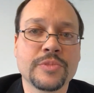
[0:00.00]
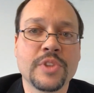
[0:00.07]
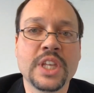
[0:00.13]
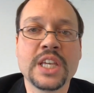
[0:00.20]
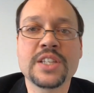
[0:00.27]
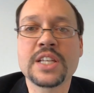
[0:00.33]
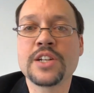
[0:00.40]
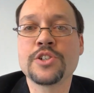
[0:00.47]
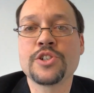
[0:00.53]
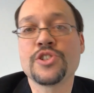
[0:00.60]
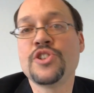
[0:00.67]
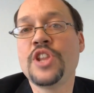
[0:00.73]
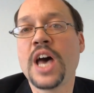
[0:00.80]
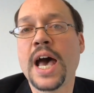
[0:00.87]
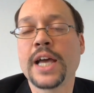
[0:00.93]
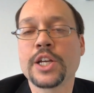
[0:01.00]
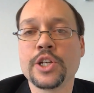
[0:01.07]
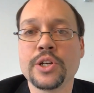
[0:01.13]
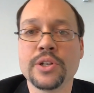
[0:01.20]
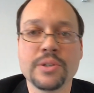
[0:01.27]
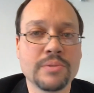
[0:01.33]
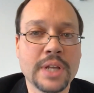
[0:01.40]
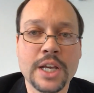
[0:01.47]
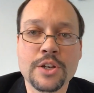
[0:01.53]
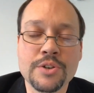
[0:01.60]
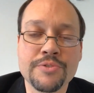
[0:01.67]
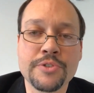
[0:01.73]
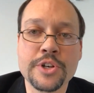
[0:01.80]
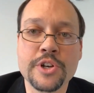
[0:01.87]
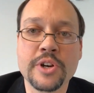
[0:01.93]
things that are just not good, not good
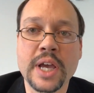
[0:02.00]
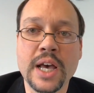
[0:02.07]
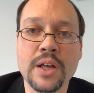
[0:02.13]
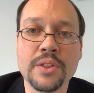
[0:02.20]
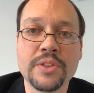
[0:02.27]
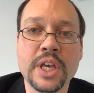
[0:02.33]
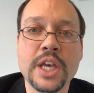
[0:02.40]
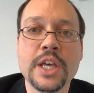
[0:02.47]
for your health.